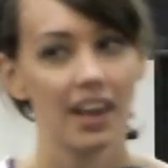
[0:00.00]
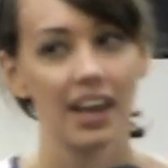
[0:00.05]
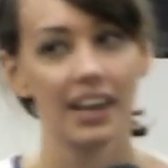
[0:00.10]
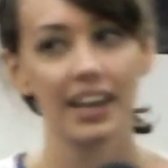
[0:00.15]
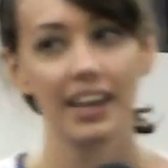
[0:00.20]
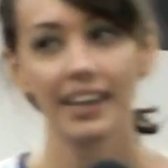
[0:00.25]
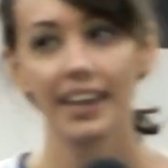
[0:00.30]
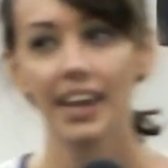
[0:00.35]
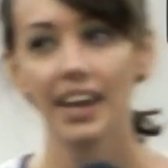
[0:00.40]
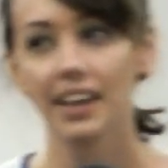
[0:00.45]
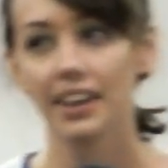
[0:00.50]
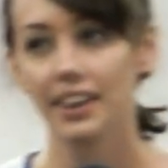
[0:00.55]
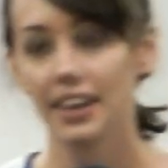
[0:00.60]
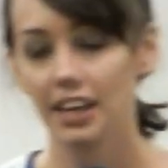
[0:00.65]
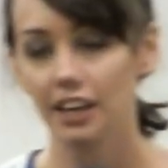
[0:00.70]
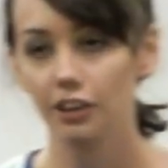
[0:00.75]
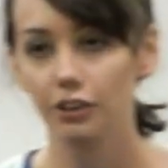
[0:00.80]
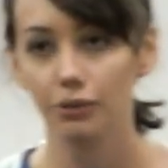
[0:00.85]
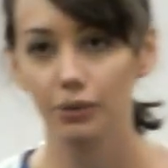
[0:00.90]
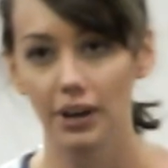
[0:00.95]
And I can't
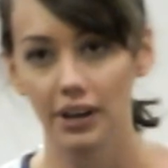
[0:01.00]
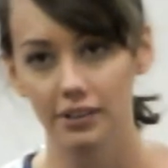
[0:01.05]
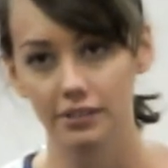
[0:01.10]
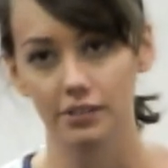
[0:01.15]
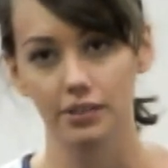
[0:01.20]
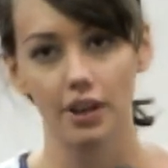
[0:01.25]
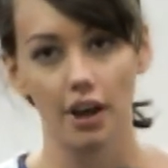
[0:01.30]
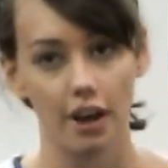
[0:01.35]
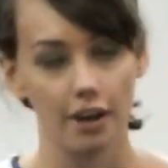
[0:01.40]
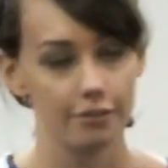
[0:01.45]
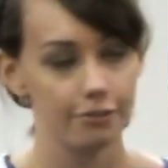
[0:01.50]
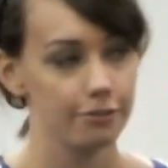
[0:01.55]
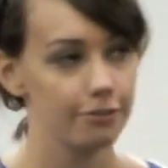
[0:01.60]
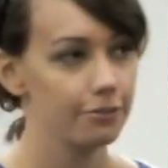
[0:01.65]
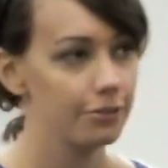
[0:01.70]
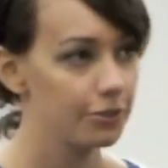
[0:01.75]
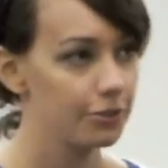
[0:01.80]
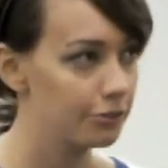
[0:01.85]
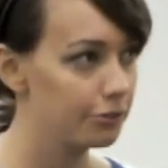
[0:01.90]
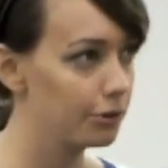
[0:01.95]
thank you guys enough
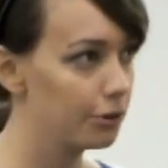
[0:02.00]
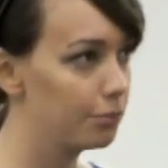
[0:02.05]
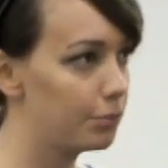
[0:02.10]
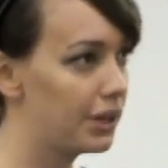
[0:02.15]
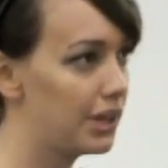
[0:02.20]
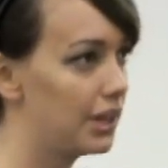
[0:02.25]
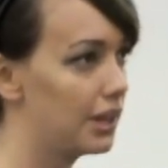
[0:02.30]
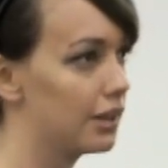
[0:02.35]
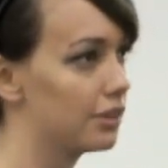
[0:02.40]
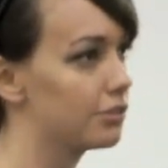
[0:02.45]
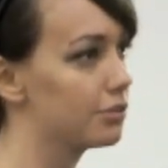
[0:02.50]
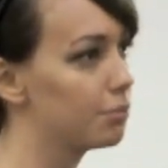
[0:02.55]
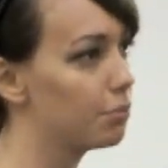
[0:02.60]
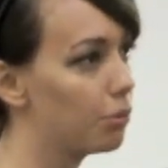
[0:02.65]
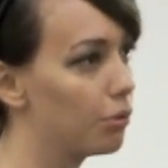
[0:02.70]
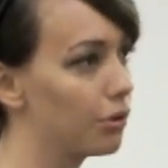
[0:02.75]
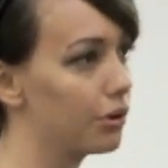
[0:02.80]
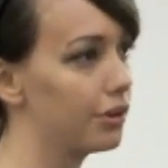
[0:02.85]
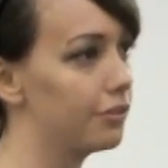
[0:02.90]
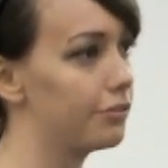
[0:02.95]
for being as
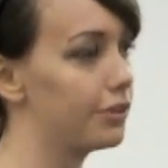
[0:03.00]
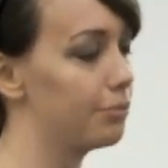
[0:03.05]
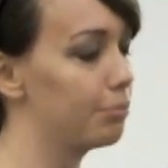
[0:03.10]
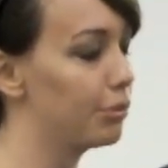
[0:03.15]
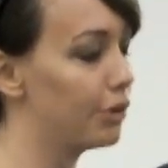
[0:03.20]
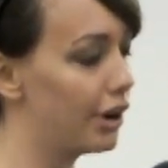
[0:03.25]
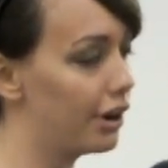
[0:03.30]
supportive and